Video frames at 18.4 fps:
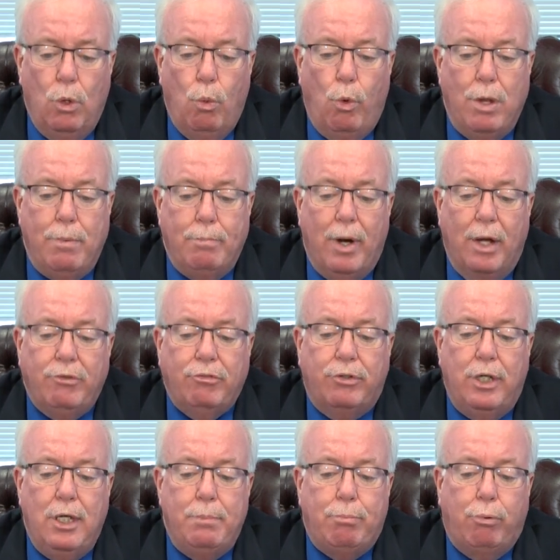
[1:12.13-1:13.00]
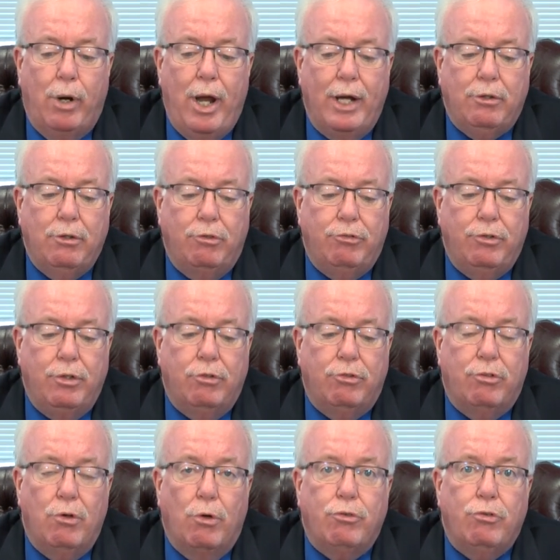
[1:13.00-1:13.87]
We must keep practicing
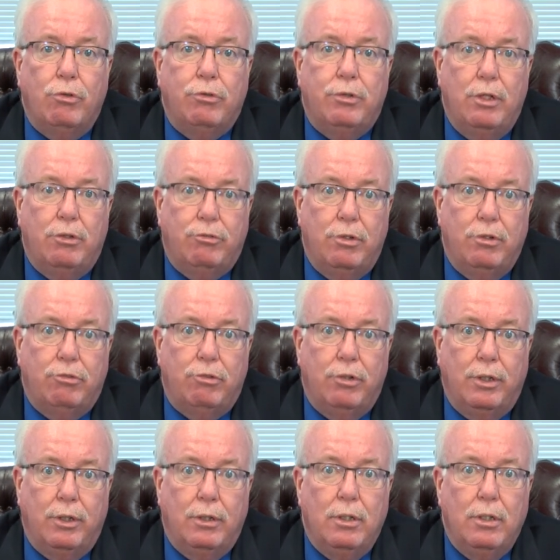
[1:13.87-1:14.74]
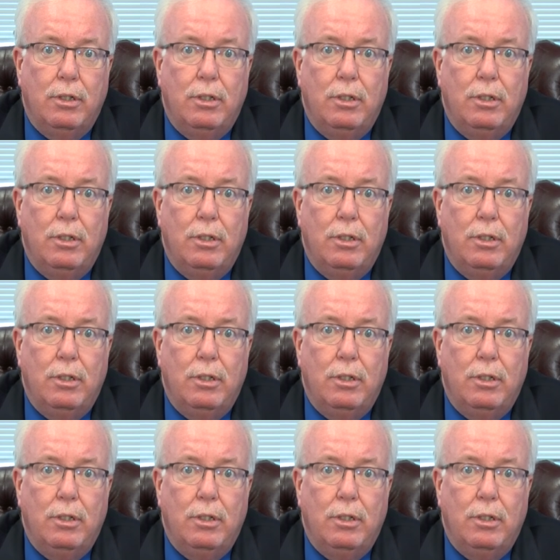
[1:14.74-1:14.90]
social distancing